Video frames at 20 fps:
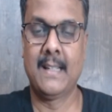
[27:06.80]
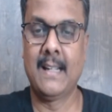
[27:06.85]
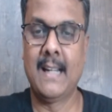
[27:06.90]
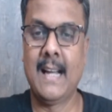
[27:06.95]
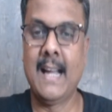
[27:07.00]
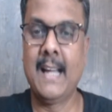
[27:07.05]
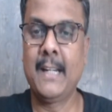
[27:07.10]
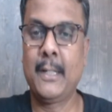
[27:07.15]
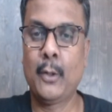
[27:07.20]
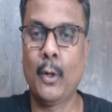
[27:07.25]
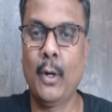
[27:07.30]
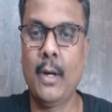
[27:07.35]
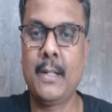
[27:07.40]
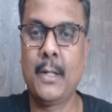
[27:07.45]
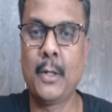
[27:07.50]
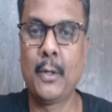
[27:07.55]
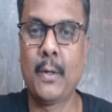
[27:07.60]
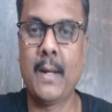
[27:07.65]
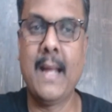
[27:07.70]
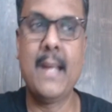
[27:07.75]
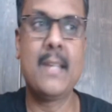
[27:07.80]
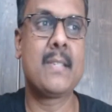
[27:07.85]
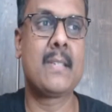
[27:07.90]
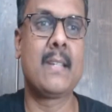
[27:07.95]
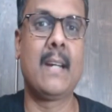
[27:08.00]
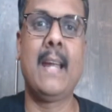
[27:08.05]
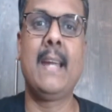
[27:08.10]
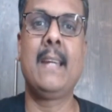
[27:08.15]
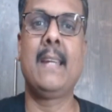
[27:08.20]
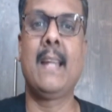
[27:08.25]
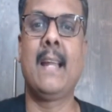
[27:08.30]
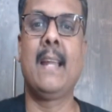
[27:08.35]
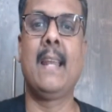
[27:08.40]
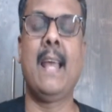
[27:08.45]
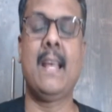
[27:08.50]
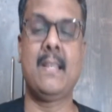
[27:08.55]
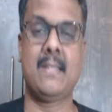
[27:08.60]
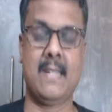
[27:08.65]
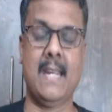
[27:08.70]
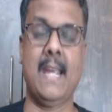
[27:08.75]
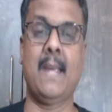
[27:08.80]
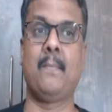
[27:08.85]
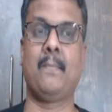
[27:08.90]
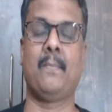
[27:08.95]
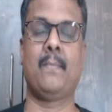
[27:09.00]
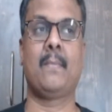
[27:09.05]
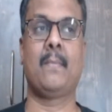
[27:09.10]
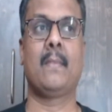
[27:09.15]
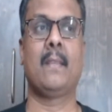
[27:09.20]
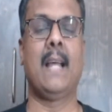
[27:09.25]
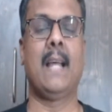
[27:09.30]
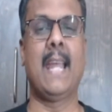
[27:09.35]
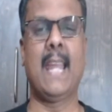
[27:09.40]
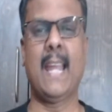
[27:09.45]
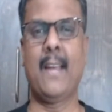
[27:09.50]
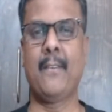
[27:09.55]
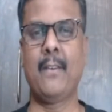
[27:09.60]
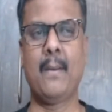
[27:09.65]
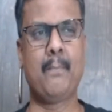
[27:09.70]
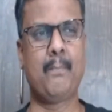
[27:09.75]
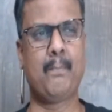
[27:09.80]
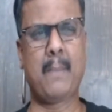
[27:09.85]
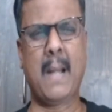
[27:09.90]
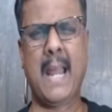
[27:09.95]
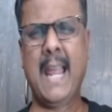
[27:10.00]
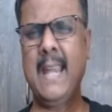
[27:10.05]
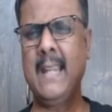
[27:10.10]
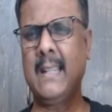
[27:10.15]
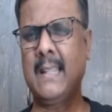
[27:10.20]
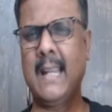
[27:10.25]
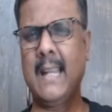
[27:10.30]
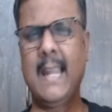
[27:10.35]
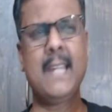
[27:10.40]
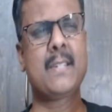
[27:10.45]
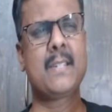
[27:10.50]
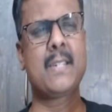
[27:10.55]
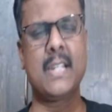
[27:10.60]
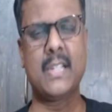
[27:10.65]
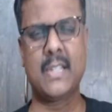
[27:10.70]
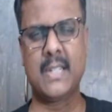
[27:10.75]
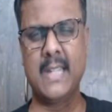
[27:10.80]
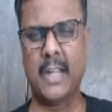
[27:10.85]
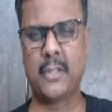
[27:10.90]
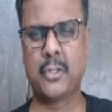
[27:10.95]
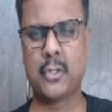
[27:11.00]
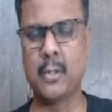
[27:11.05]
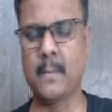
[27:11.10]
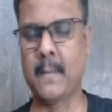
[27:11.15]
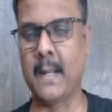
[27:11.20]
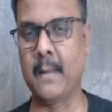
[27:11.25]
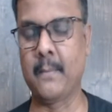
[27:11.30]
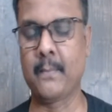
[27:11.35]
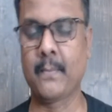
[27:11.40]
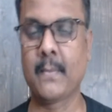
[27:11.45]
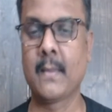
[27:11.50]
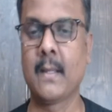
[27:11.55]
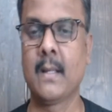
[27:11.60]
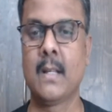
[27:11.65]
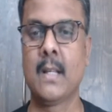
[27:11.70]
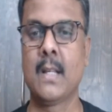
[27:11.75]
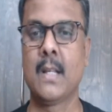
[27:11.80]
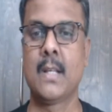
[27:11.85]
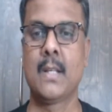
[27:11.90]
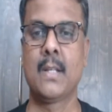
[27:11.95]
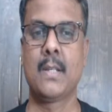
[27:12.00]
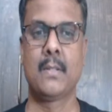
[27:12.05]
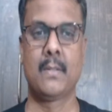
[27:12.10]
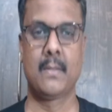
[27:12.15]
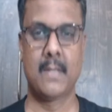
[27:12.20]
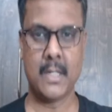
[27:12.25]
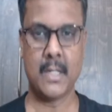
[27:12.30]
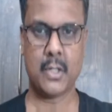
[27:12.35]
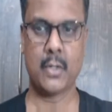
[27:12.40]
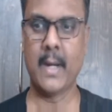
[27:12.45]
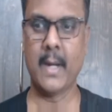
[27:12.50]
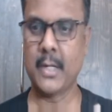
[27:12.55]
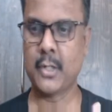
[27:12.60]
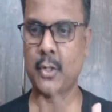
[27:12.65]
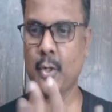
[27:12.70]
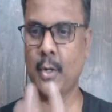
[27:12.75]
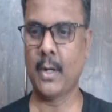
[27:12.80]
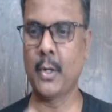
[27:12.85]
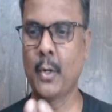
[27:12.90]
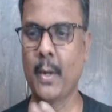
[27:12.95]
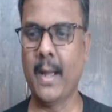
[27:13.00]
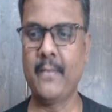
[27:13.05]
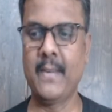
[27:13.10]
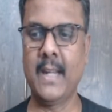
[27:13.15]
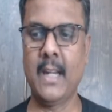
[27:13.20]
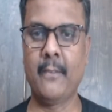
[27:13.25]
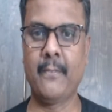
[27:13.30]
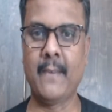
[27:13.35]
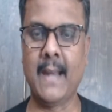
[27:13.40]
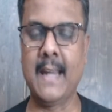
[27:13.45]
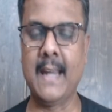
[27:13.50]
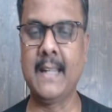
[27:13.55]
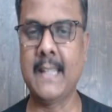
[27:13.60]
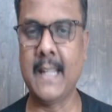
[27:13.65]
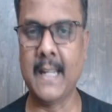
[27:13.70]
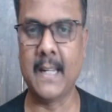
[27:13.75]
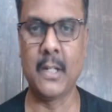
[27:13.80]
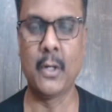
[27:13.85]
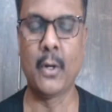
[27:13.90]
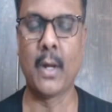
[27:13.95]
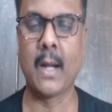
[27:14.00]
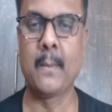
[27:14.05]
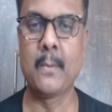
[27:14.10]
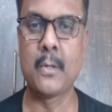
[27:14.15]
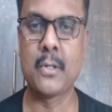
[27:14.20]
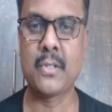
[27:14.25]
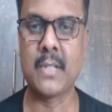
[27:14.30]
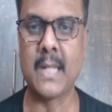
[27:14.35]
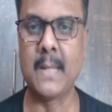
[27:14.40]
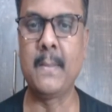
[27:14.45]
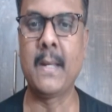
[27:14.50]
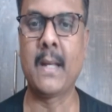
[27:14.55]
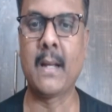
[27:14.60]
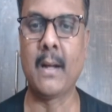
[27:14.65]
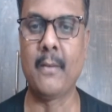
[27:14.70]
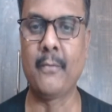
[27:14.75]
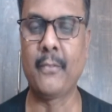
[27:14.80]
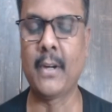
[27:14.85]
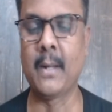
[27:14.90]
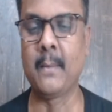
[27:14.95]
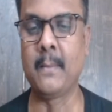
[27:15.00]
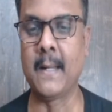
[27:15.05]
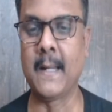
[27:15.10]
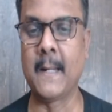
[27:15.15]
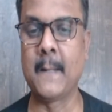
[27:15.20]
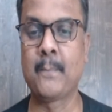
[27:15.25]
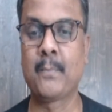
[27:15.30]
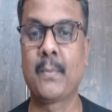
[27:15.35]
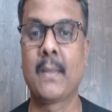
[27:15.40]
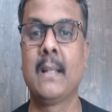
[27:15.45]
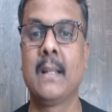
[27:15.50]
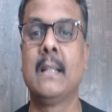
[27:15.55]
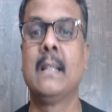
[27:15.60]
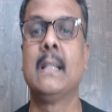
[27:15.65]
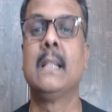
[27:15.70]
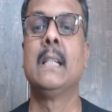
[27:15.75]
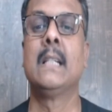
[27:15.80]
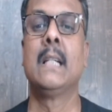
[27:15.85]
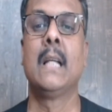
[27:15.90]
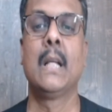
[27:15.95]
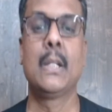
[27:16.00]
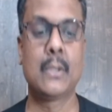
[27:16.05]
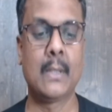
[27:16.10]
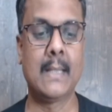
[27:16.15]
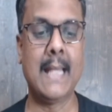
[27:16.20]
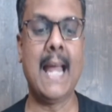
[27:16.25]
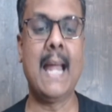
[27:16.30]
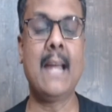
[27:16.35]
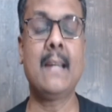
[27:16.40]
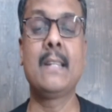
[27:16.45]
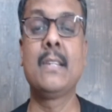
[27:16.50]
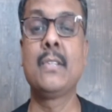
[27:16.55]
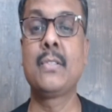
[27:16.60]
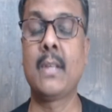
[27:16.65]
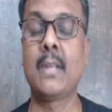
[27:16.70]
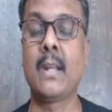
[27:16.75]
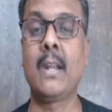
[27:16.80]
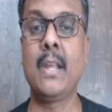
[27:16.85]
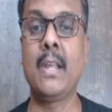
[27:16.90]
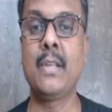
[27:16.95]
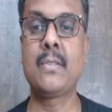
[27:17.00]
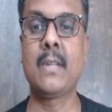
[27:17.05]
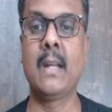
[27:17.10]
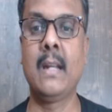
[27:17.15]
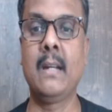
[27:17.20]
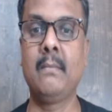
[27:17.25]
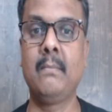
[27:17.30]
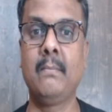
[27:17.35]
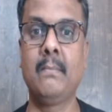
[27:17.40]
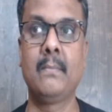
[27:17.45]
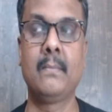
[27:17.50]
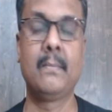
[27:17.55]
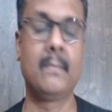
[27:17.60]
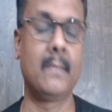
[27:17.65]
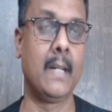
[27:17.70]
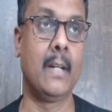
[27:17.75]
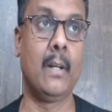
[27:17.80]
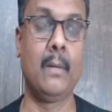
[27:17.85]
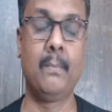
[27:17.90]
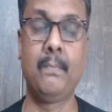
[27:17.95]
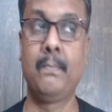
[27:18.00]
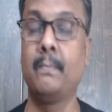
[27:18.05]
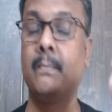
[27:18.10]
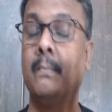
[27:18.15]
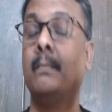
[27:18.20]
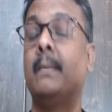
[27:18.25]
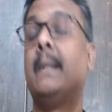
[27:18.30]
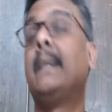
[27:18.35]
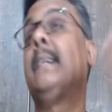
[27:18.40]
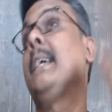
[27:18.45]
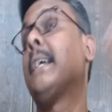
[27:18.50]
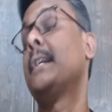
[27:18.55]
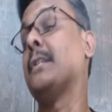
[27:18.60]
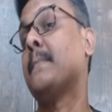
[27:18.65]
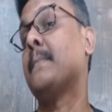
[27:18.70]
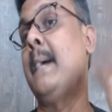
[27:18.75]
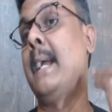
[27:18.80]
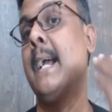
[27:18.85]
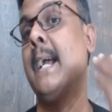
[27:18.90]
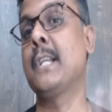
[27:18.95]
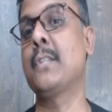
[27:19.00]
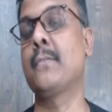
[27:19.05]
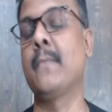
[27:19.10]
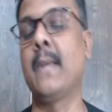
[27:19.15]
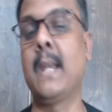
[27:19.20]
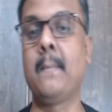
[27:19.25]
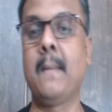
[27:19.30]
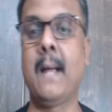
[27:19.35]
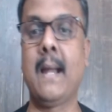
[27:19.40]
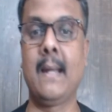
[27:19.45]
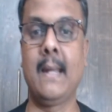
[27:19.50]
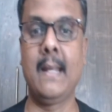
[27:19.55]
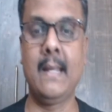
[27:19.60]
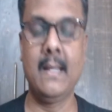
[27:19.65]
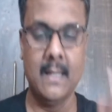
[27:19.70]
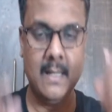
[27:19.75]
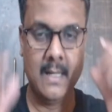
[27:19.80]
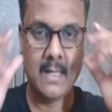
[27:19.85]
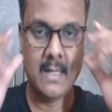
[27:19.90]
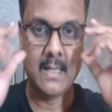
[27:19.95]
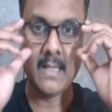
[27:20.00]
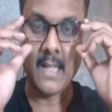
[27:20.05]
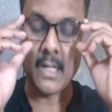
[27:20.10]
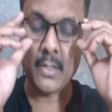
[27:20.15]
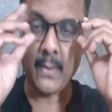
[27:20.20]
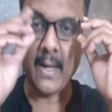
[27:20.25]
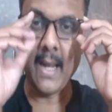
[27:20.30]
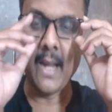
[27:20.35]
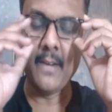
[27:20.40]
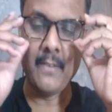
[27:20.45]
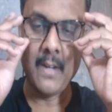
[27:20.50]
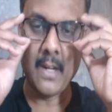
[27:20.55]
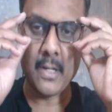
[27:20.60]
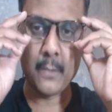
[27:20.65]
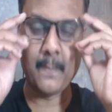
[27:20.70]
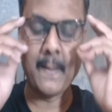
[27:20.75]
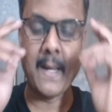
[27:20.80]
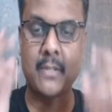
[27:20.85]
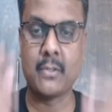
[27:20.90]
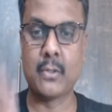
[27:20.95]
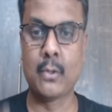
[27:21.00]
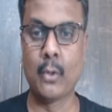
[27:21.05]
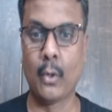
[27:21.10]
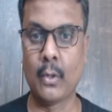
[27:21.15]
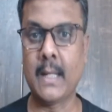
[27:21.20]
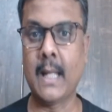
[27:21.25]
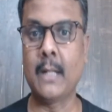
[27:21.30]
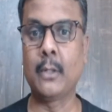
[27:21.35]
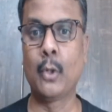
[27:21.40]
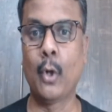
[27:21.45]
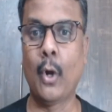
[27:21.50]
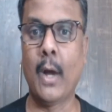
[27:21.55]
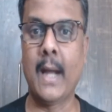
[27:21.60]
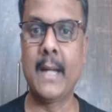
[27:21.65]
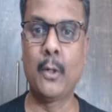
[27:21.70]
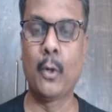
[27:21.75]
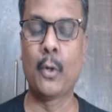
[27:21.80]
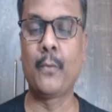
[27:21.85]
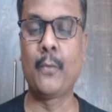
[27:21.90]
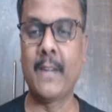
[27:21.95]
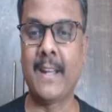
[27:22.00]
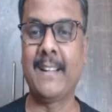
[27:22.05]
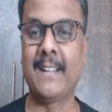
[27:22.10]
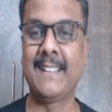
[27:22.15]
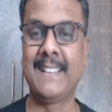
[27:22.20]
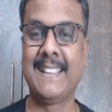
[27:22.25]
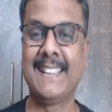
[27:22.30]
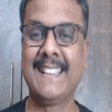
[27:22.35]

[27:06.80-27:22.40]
I told you guys, right, last time. I have a bright light just next to me. Just to ensure you have enough lighting. You are able to see me comfortably. So that is the reason, you know. It hits my eyes very badly. That's why I wear specs. Though I don't wear.